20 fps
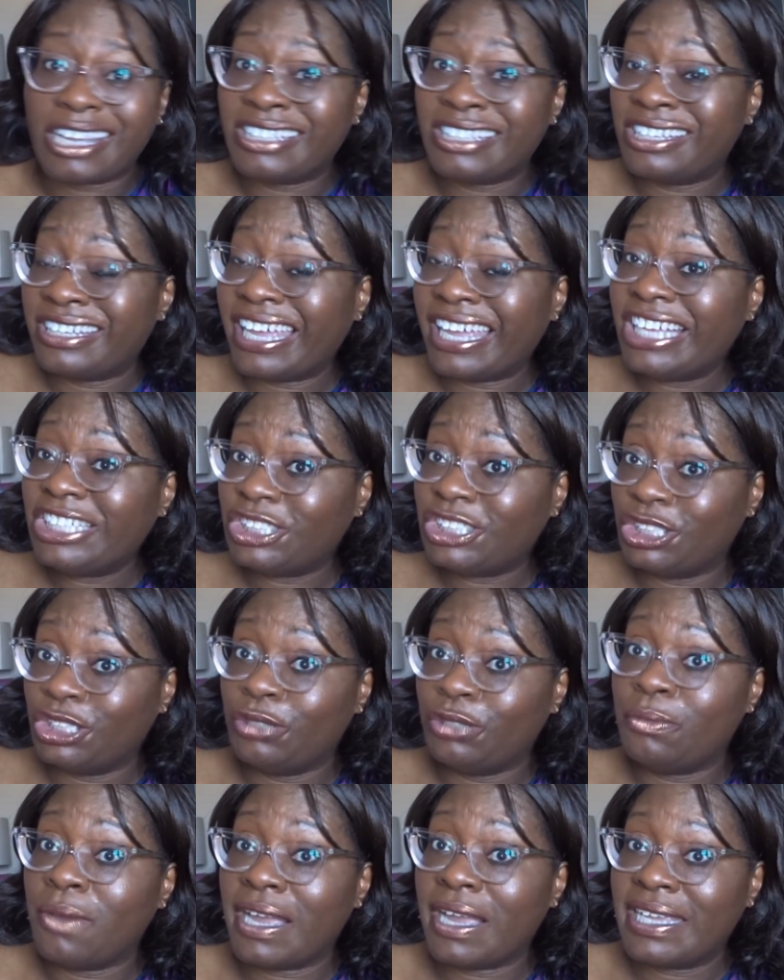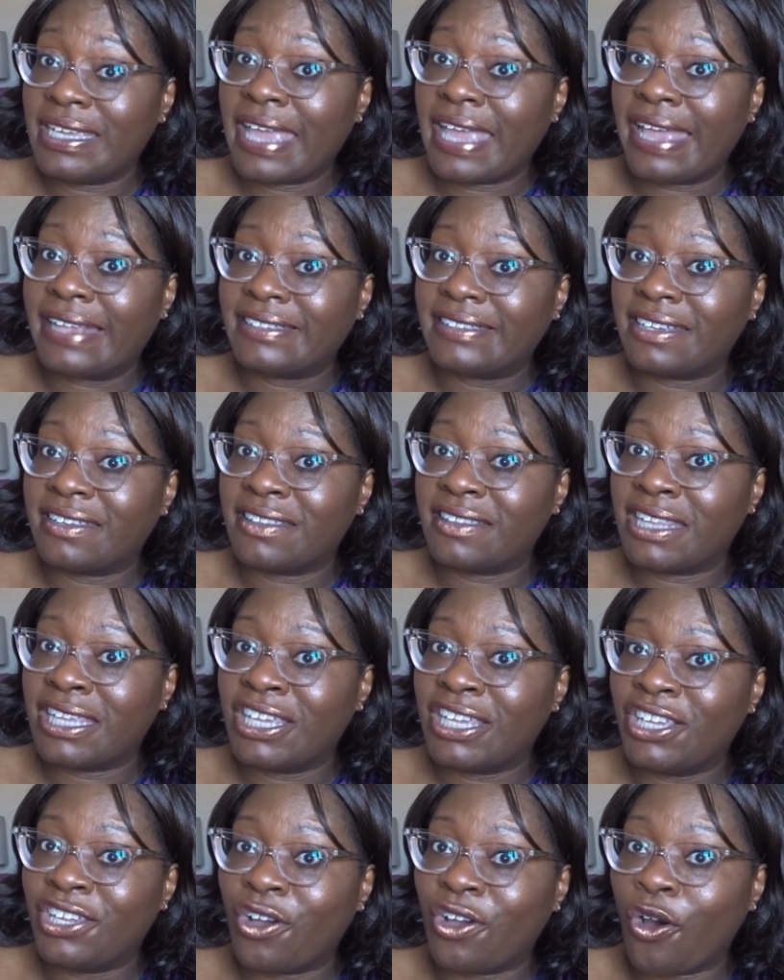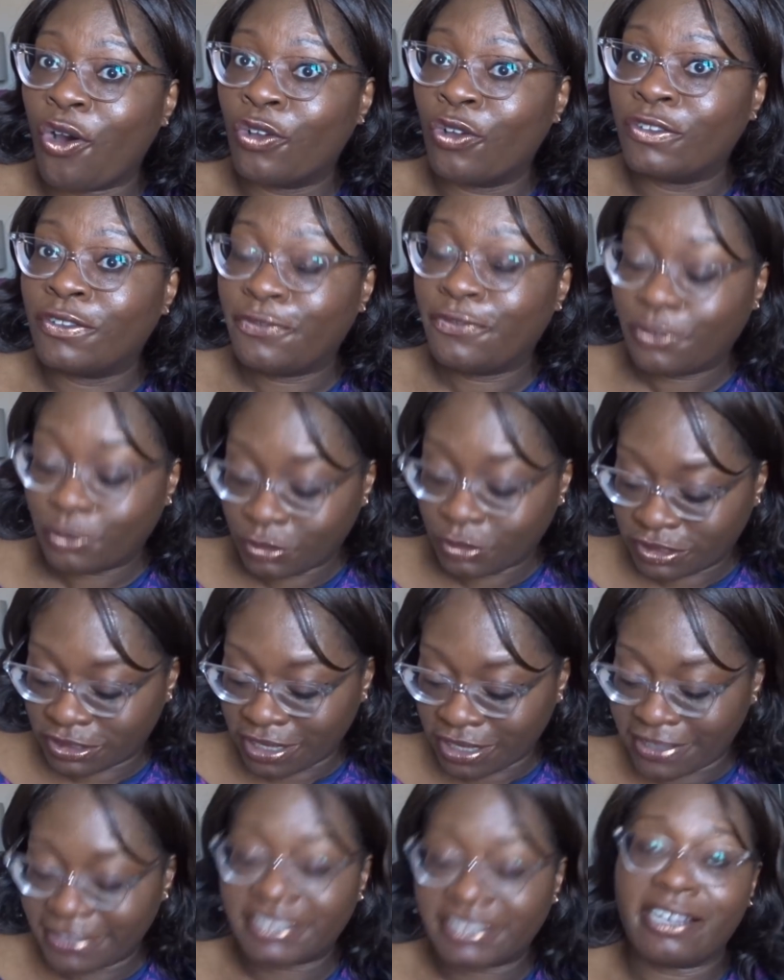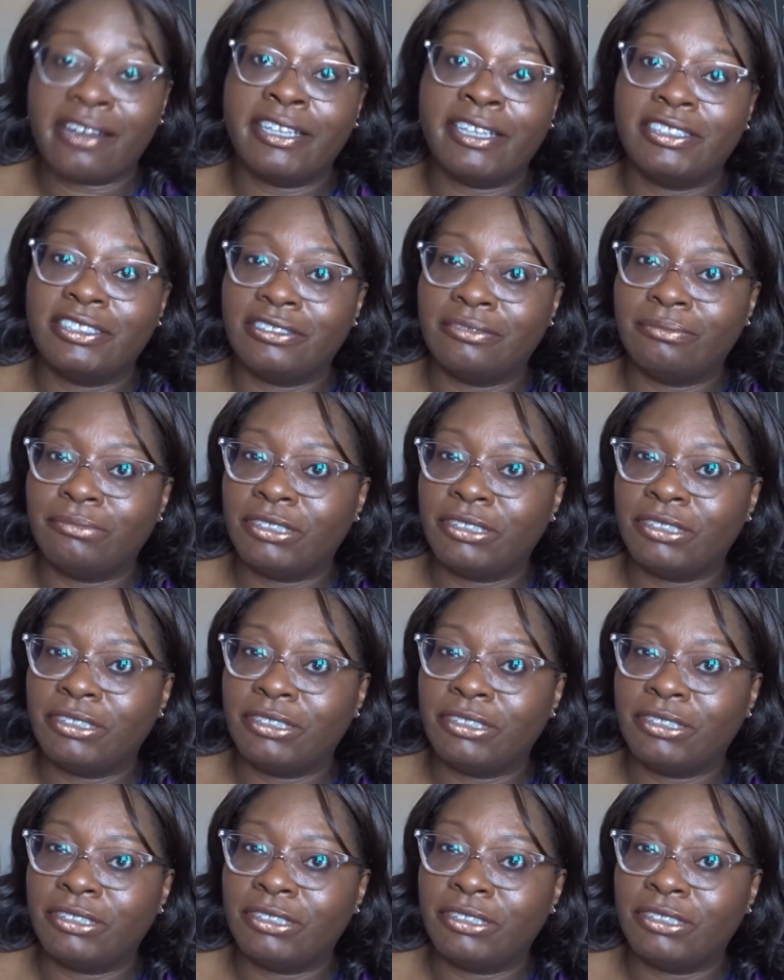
and occasionally you might get the odd full size item,